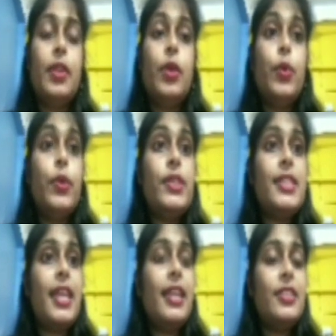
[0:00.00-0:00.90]

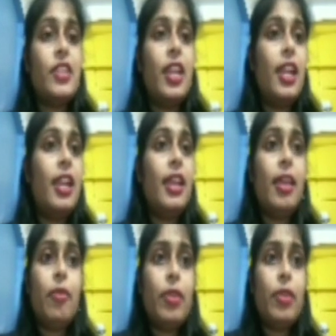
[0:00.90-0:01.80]
which are
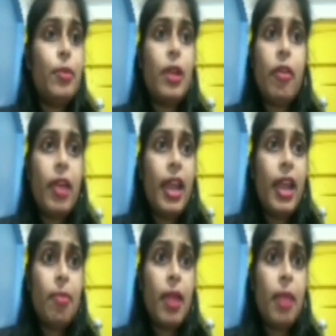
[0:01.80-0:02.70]
generally available in our
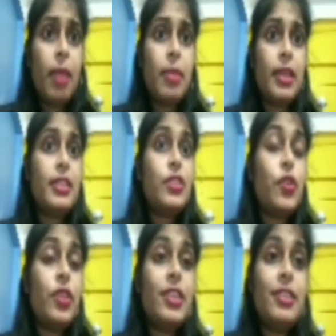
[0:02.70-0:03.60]
environment, it is
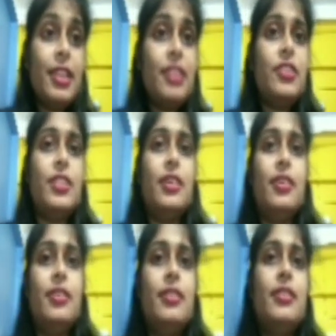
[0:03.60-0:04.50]
on the
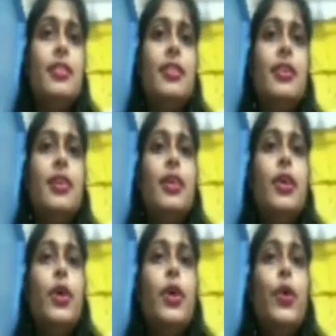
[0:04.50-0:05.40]
nature,
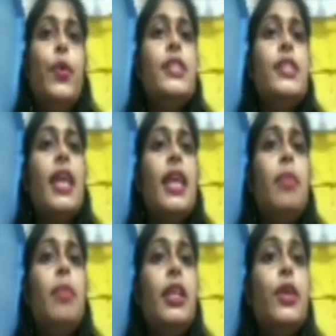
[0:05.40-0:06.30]
which can
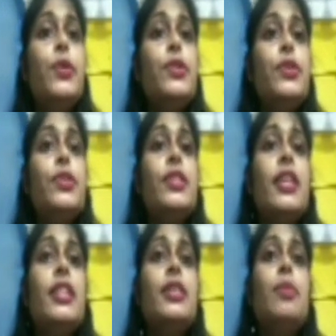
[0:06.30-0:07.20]
be used to
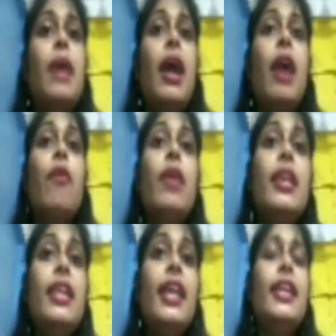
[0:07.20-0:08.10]
satisfy our
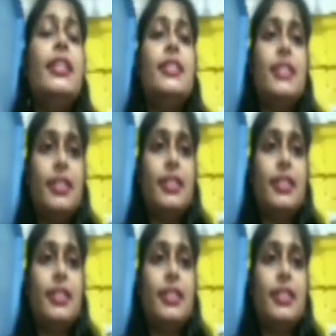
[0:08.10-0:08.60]
needs.